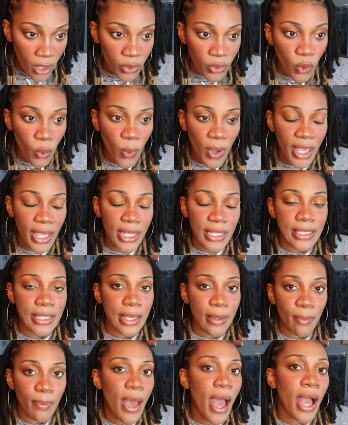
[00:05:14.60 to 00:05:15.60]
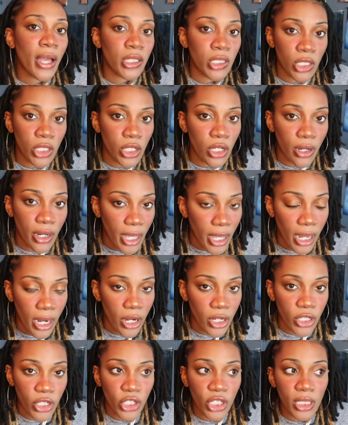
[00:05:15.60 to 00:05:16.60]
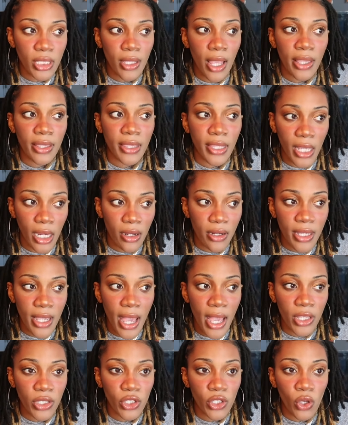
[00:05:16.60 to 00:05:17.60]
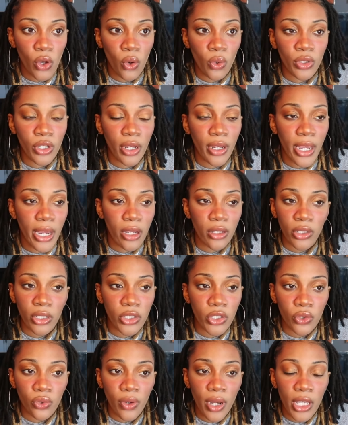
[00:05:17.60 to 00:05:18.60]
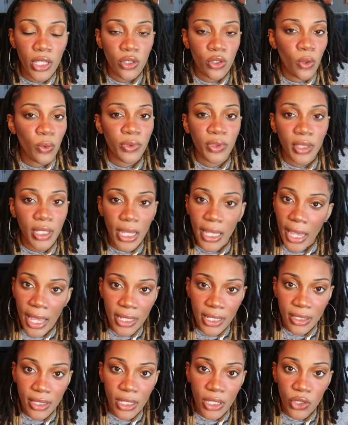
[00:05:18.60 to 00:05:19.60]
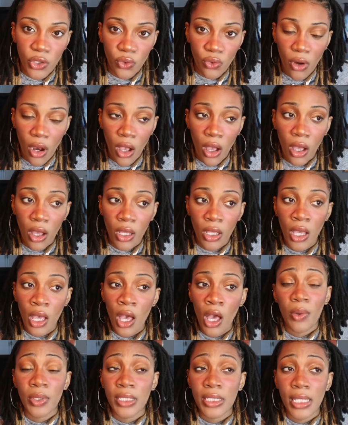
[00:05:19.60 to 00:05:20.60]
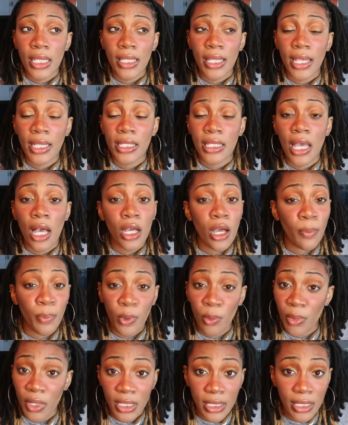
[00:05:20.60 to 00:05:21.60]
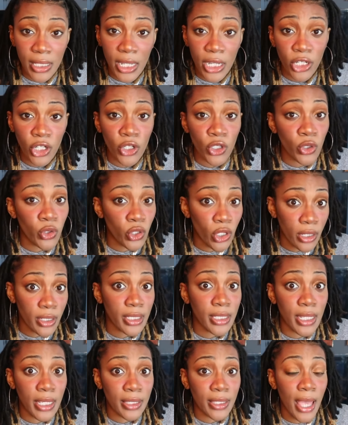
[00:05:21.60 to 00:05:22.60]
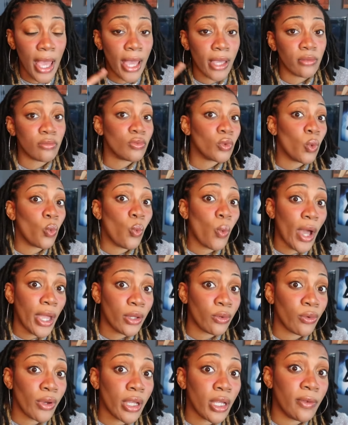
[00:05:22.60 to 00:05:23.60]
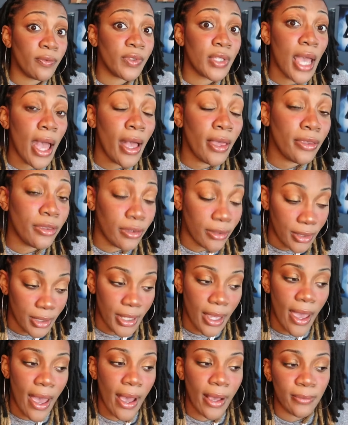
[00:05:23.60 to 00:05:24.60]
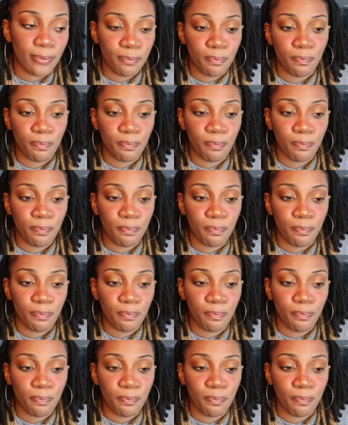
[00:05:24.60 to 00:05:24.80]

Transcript: the way it's impacting your hair. You're just not there yet. So your hair looks great, you don't think anything is wrong. I would say like a couple months later you start seeing that white ring of death. Yeah,